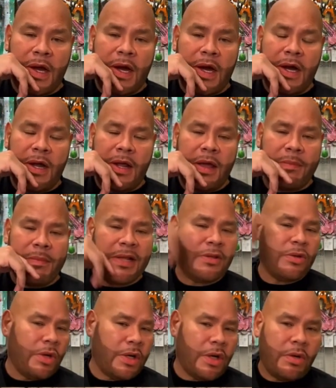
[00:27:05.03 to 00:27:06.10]
and my
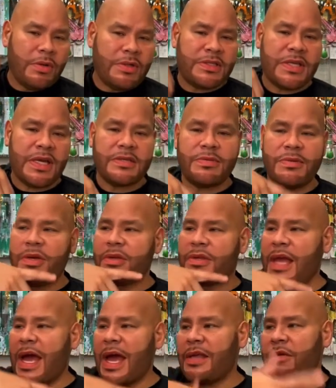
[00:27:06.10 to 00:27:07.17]
daughter always tells me, "Your
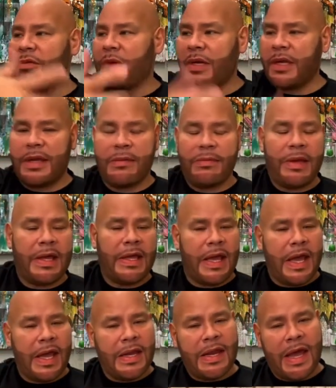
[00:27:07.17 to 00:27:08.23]
dad, you want to give,"
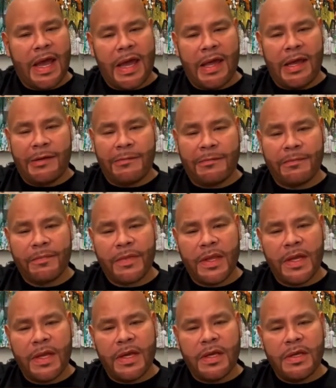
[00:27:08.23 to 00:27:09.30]
and
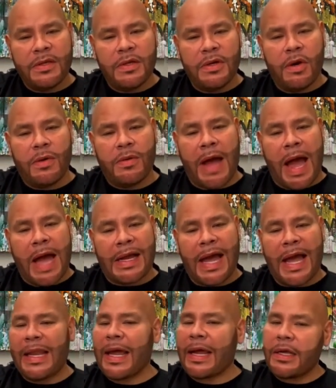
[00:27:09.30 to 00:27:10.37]
you know, I
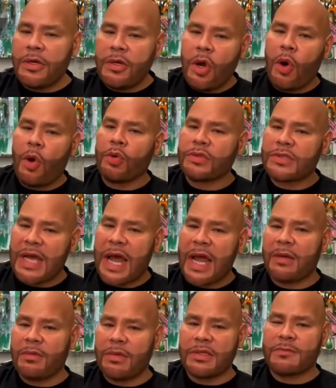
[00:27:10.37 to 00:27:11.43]
got like a no
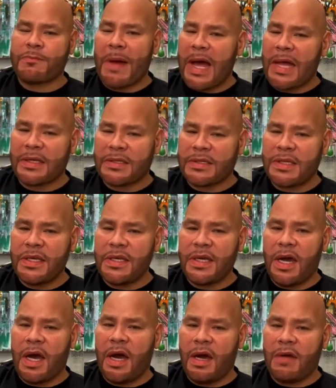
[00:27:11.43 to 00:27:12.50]
tolerance
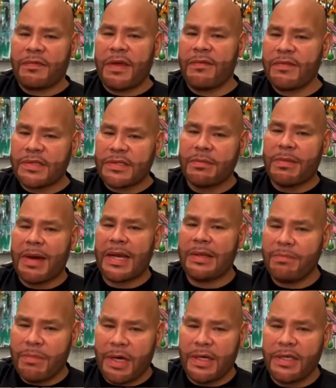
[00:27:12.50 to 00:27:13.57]
policy of giving
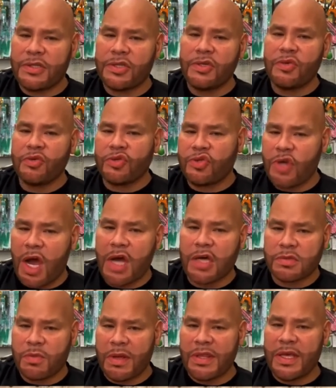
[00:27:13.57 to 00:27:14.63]
somebody money to use
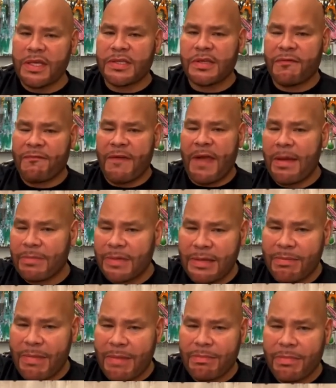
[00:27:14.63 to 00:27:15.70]
drugs, whether it's a
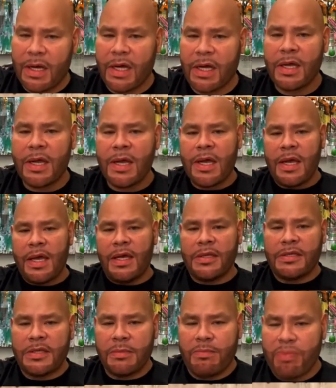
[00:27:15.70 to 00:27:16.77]
family member,
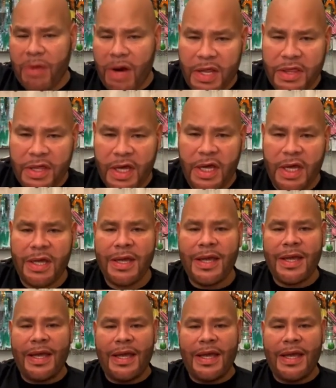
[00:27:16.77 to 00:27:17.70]
it's a brother,